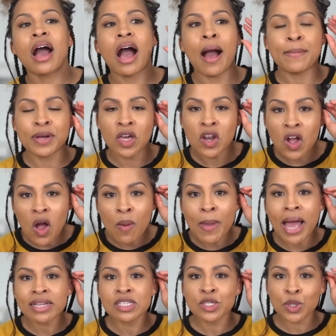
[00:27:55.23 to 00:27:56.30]
I'm going to go
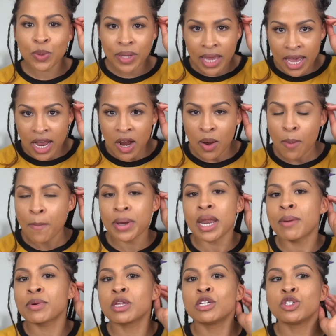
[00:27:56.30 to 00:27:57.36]
back to doing hair, but
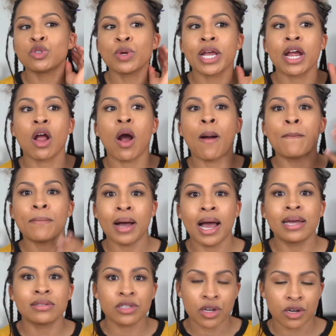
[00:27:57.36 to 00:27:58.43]
I'm going to do hair on
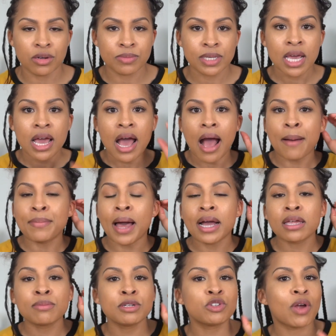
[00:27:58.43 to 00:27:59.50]
my terms. I'm not
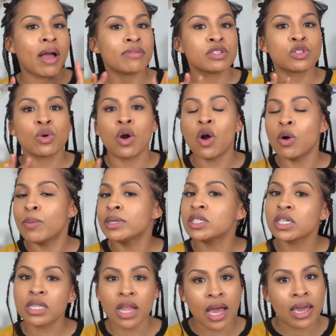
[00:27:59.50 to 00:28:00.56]
going to be driving to a whole bunch
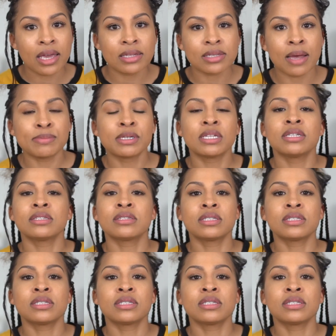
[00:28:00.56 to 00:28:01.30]
of clients. I'm going to